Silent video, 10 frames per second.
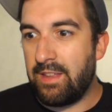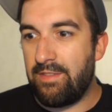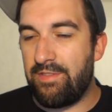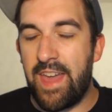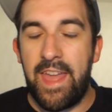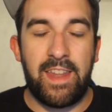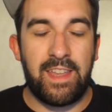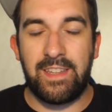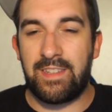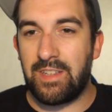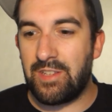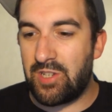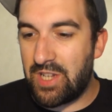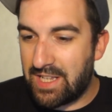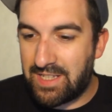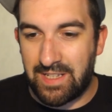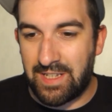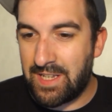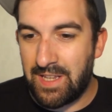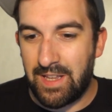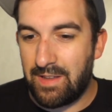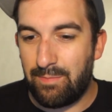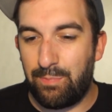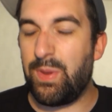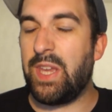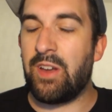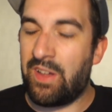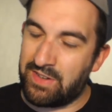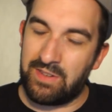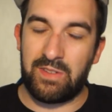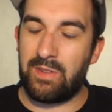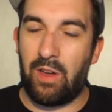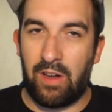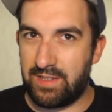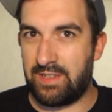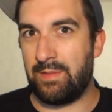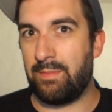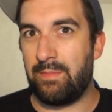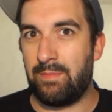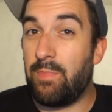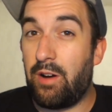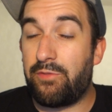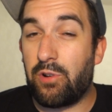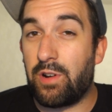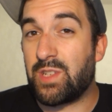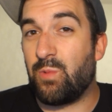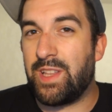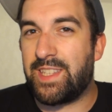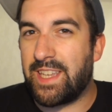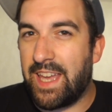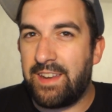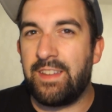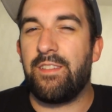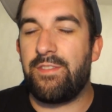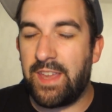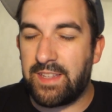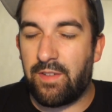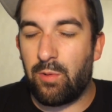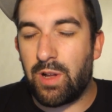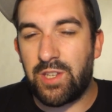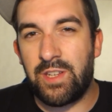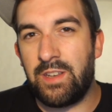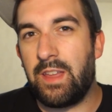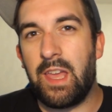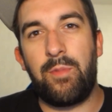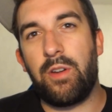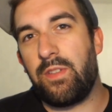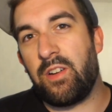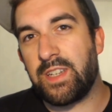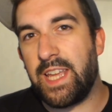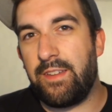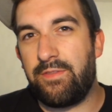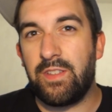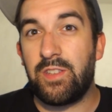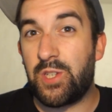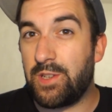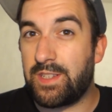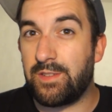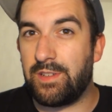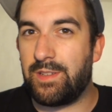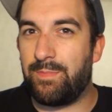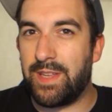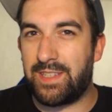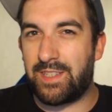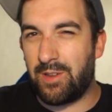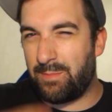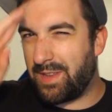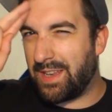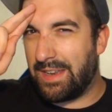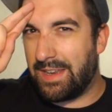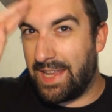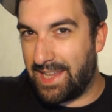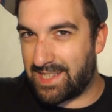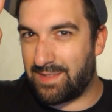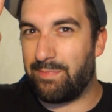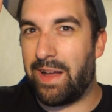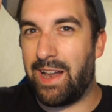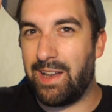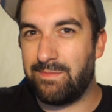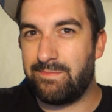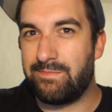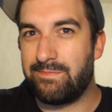That is just beyond awesome. Of course, once again, thanks for watching. I'm your Vlog Dave. Tschüss und bis zum nächsten Mal.